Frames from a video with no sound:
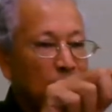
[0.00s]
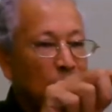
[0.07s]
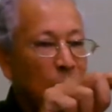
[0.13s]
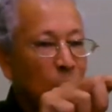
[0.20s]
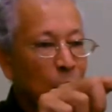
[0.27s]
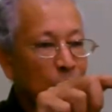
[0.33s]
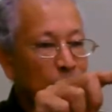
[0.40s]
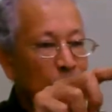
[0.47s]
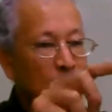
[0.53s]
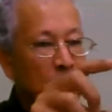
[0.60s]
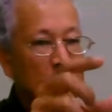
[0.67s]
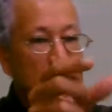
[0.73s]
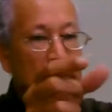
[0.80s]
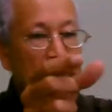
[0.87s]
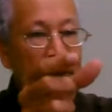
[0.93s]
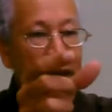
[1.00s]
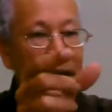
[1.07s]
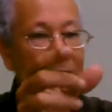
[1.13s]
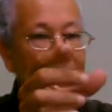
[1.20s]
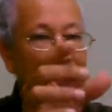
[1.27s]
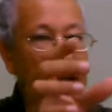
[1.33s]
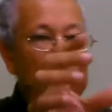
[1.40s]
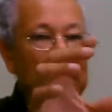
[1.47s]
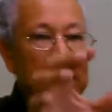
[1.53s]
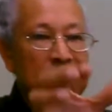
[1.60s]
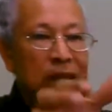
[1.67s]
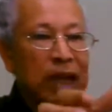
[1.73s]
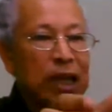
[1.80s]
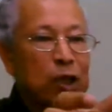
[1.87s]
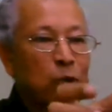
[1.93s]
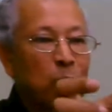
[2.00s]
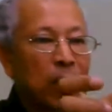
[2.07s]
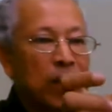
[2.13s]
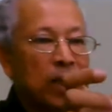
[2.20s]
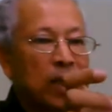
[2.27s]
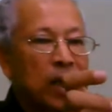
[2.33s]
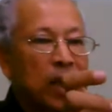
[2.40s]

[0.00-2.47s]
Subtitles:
the author and the date when